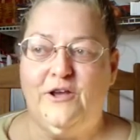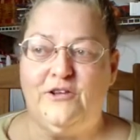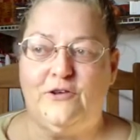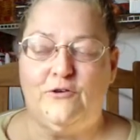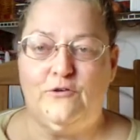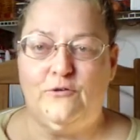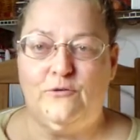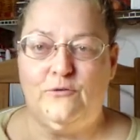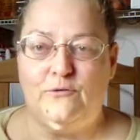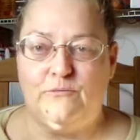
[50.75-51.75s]

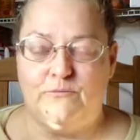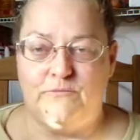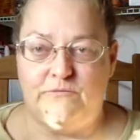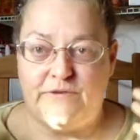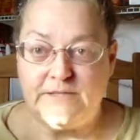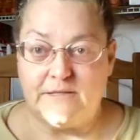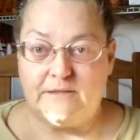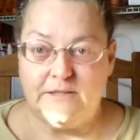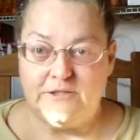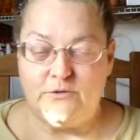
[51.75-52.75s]
you
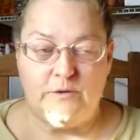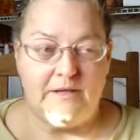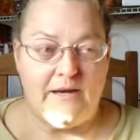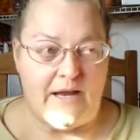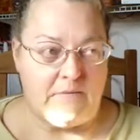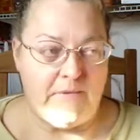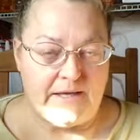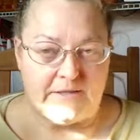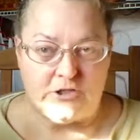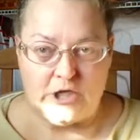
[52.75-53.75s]
physically do it and make
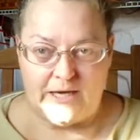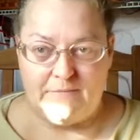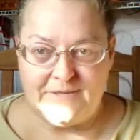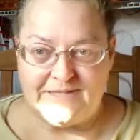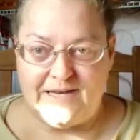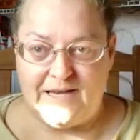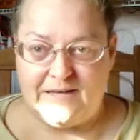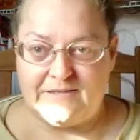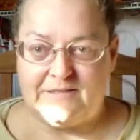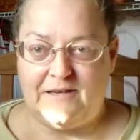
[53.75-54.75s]
giant mistakes